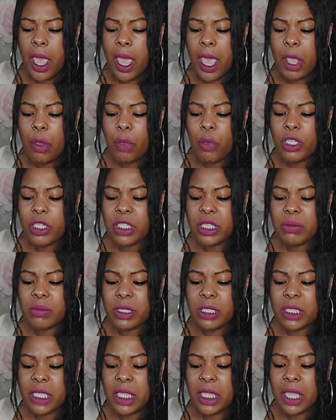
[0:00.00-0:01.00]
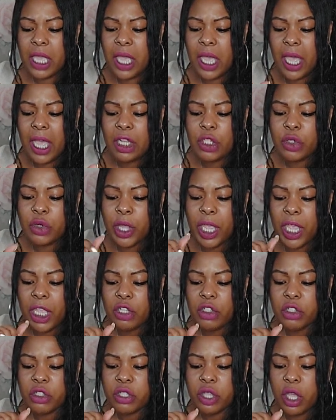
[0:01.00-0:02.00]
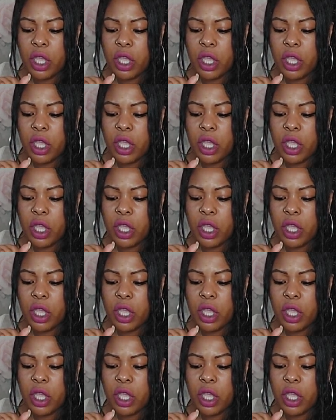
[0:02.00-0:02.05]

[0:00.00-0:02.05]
A wisdom seeker and your angels